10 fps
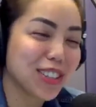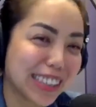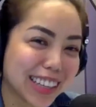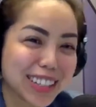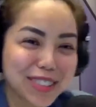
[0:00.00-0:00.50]

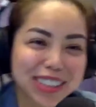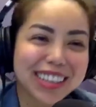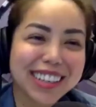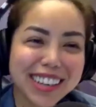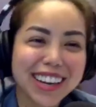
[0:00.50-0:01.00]
That's really
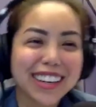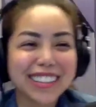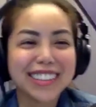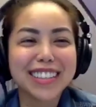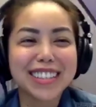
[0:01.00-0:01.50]
like,
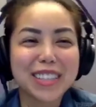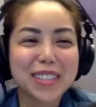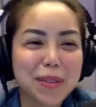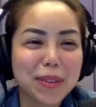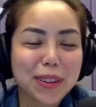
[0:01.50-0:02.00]
this has
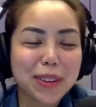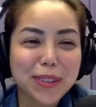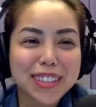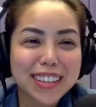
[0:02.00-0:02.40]
been one of those days.